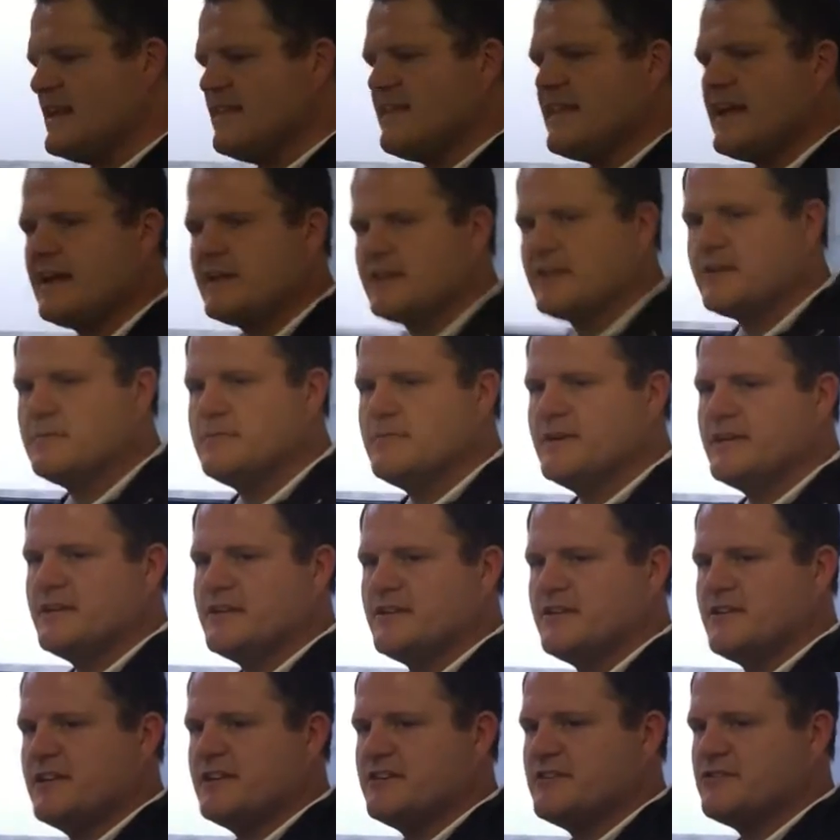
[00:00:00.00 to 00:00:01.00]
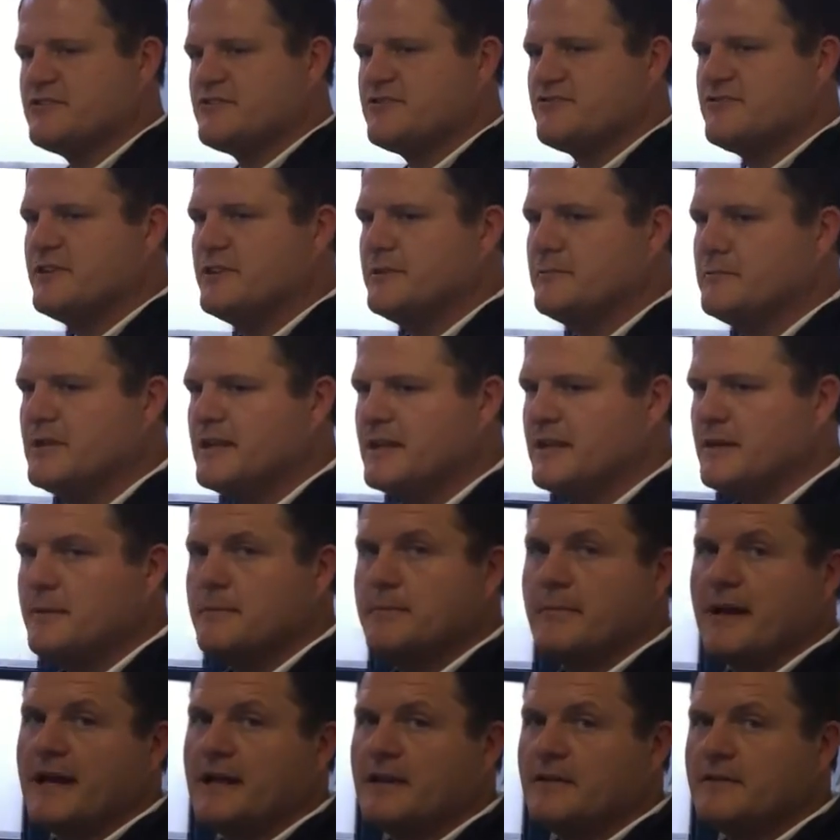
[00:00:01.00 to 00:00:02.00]
And that can be
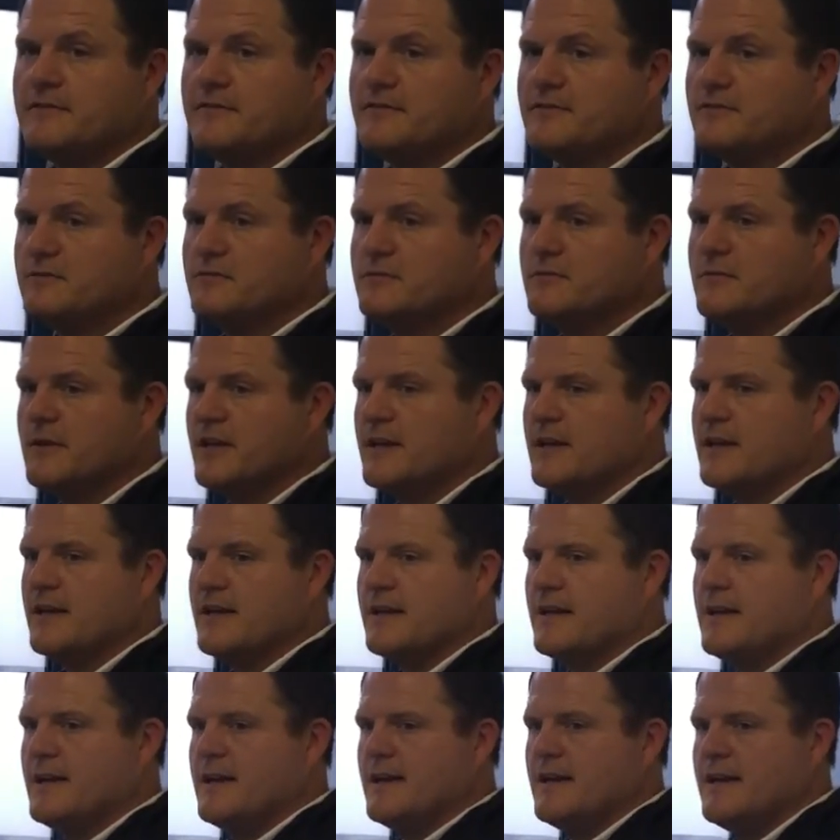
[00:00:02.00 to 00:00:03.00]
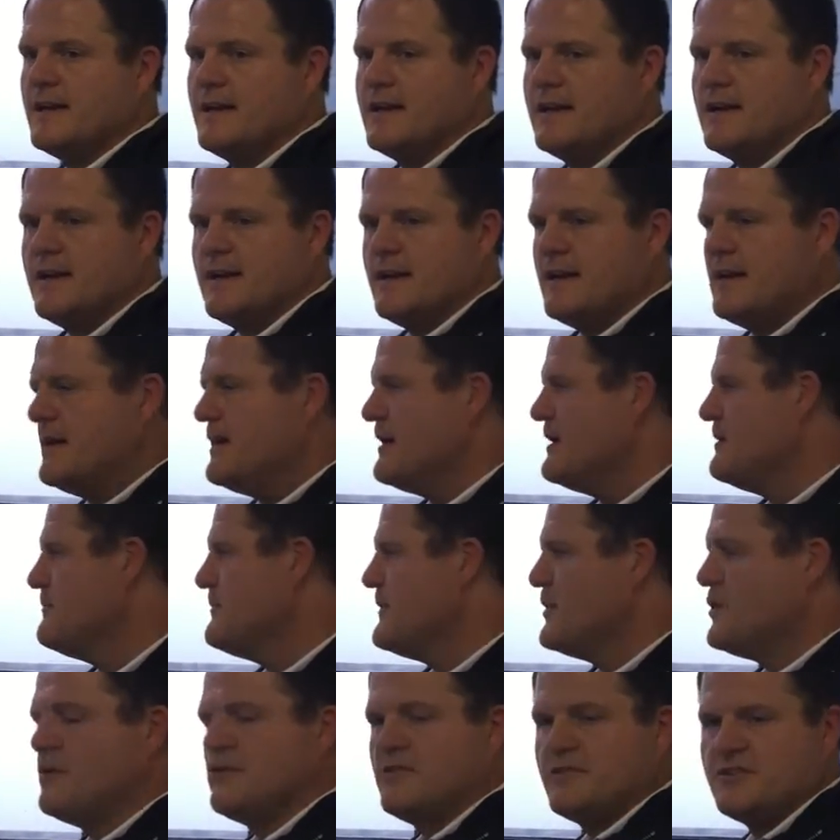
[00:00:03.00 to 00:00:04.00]
extremely painful.
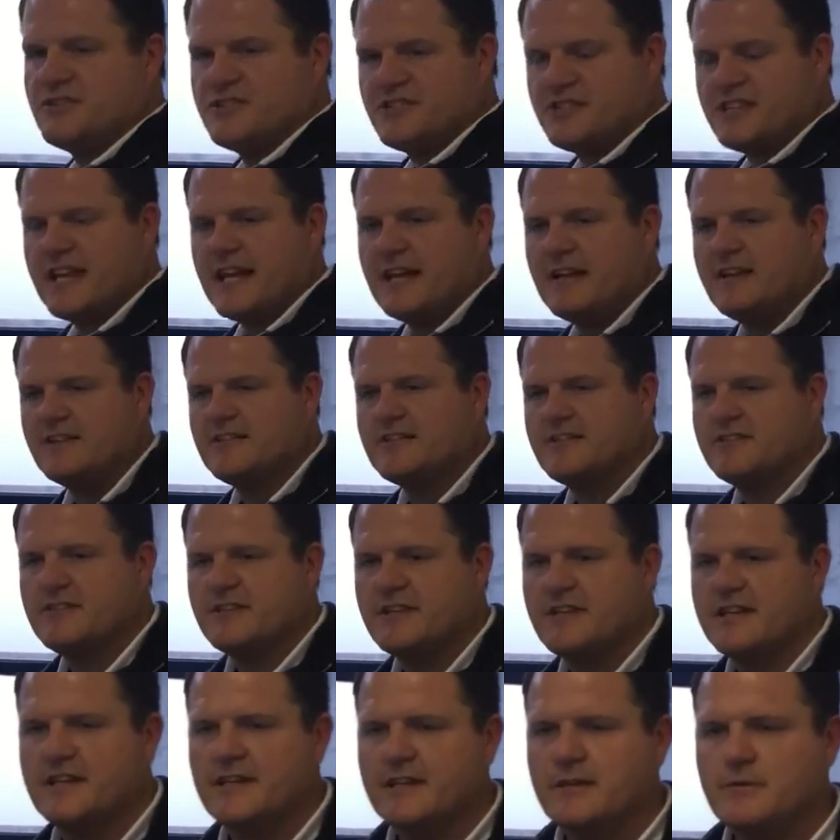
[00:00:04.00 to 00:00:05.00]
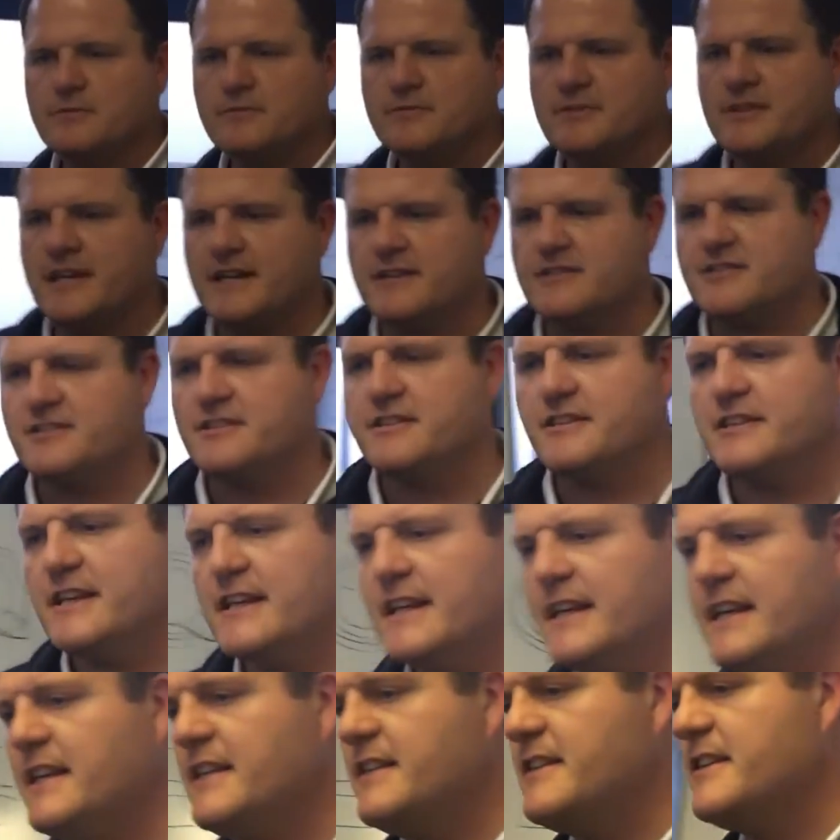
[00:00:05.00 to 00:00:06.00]
On the skeleton here next to
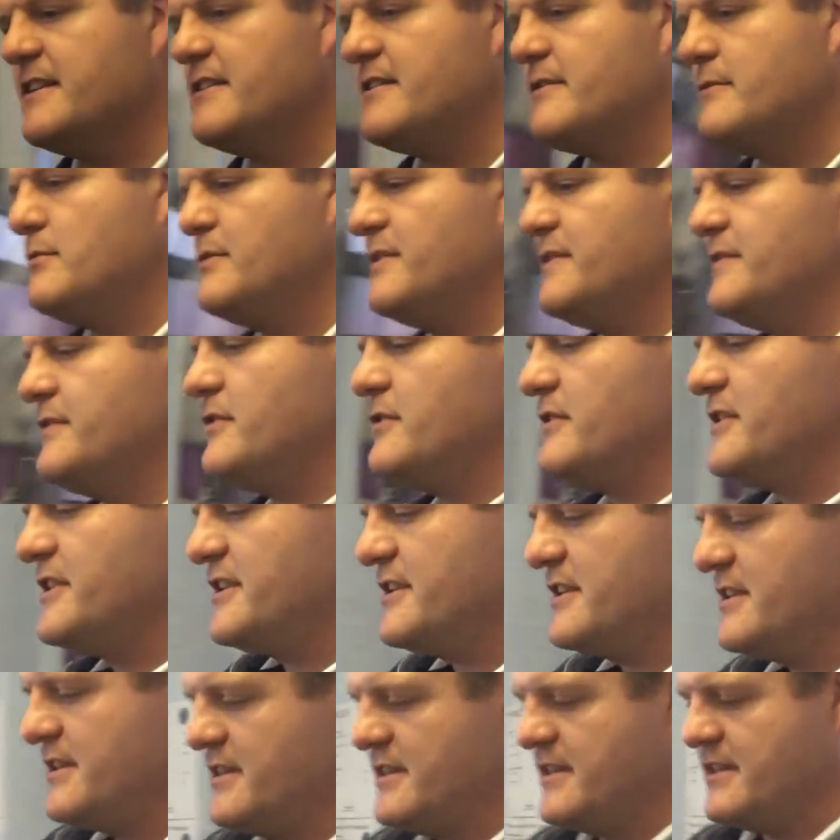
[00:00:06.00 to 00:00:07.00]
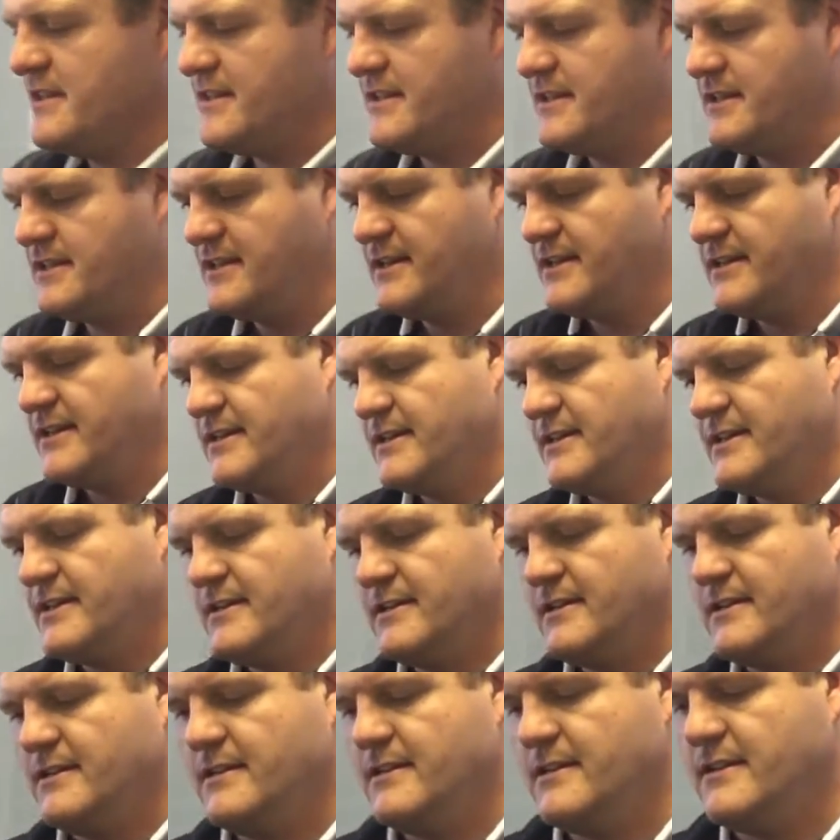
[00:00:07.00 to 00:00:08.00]
Edith, we've got an
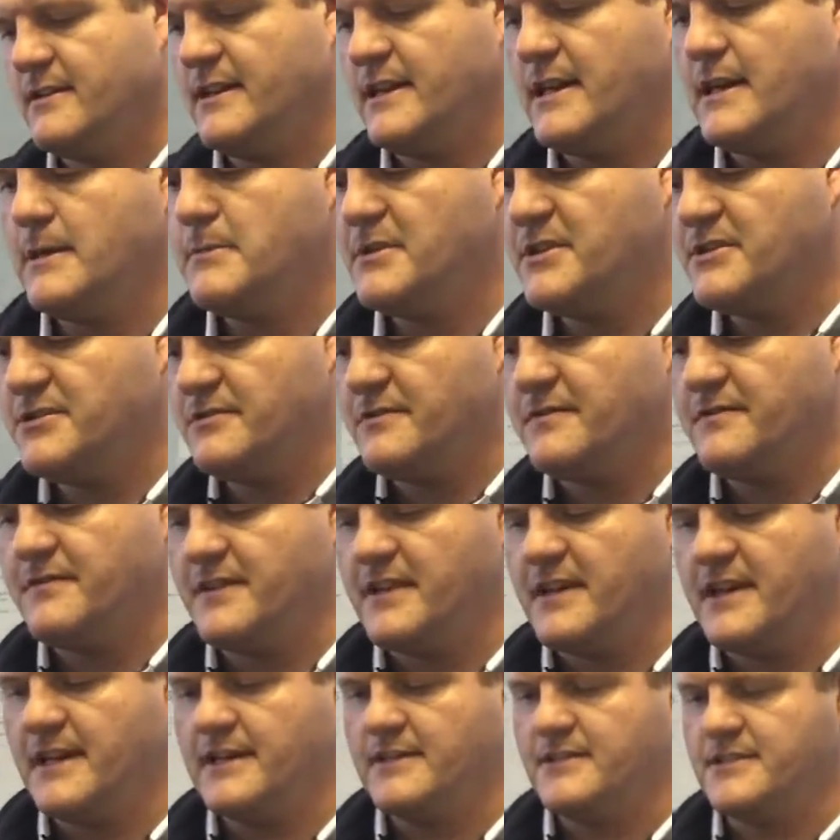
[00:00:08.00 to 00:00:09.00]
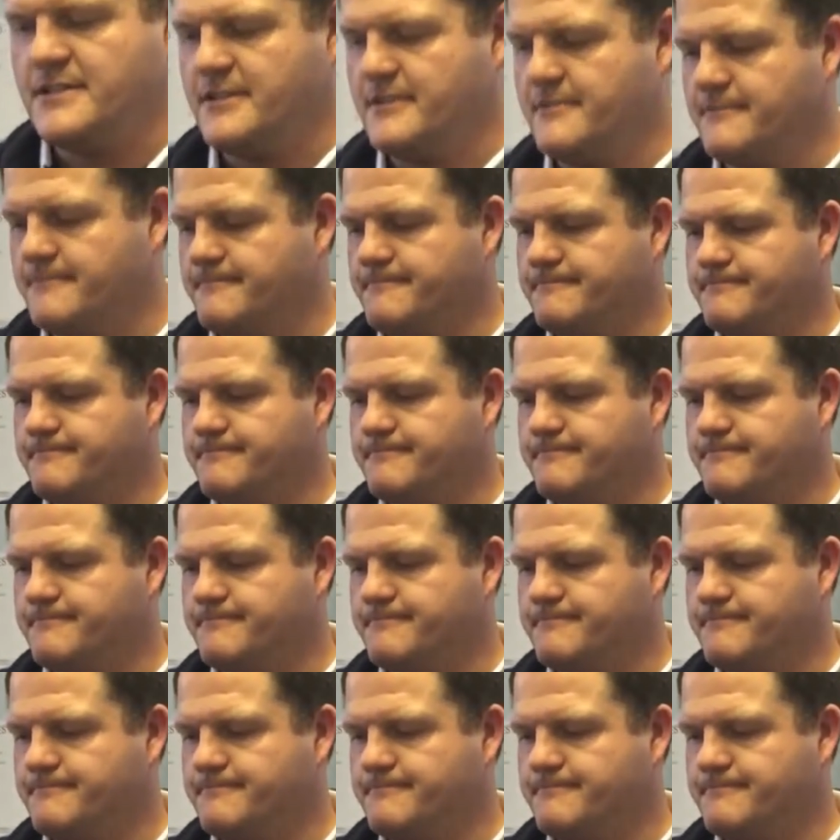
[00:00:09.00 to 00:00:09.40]
image of that.